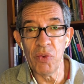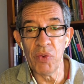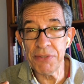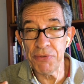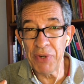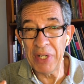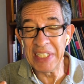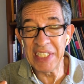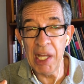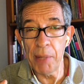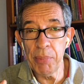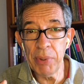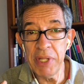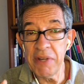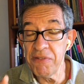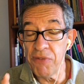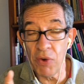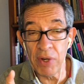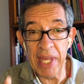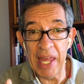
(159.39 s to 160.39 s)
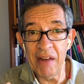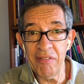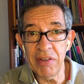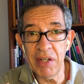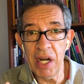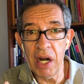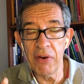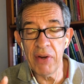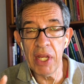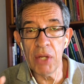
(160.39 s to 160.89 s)
For example, in
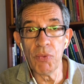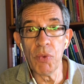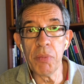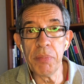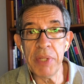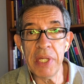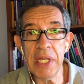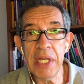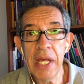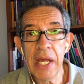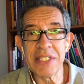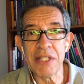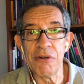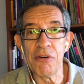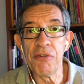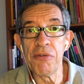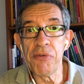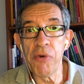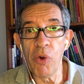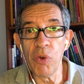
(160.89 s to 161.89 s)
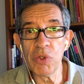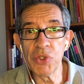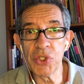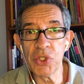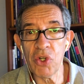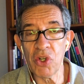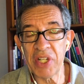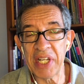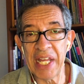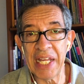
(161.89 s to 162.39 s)
vocabulary, it would be the false
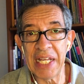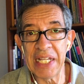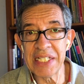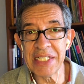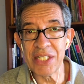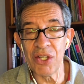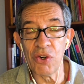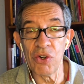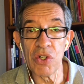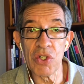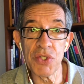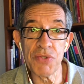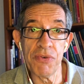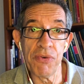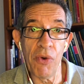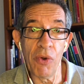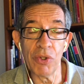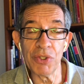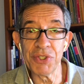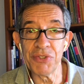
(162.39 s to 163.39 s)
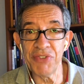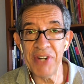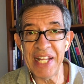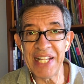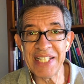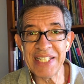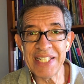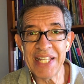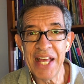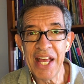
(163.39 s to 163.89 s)
cognates or false
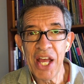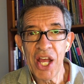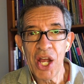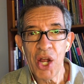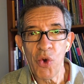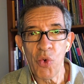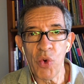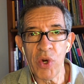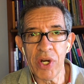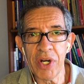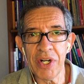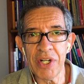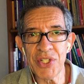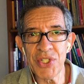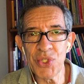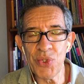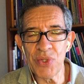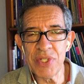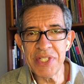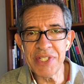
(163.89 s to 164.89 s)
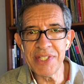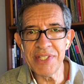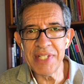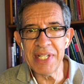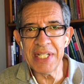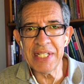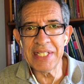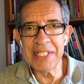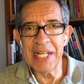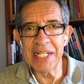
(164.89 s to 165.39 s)
friends, where students
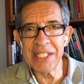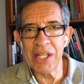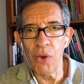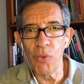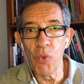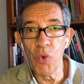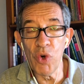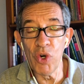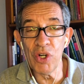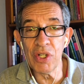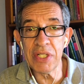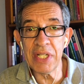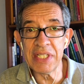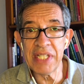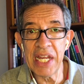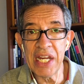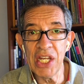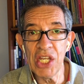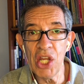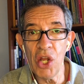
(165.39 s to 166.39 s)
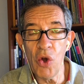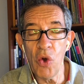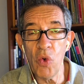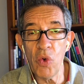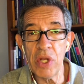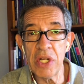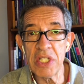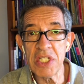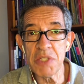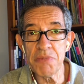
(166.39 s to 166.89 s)
think that a word that they know
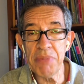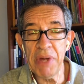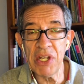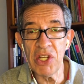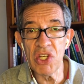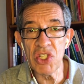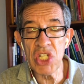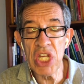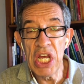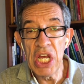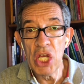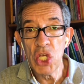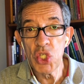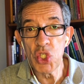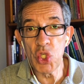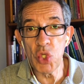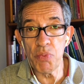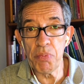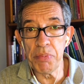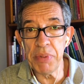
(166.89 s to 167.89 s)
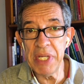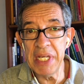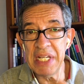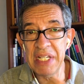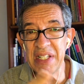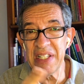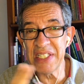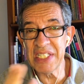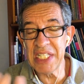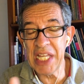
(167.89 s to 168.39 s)
in Spanish should be
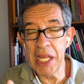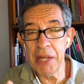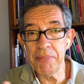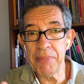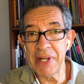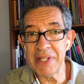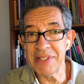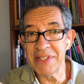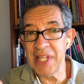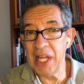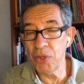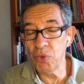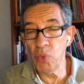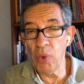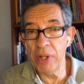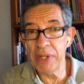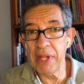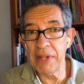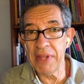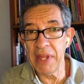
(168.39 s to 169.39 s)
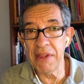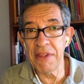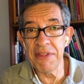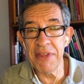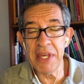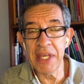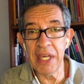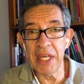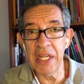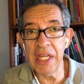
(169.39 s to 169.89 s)
the same as that one that they
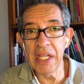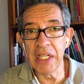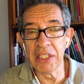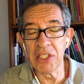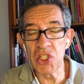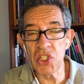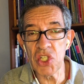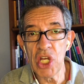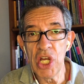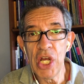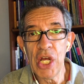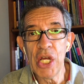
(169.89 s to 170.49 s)
think in English.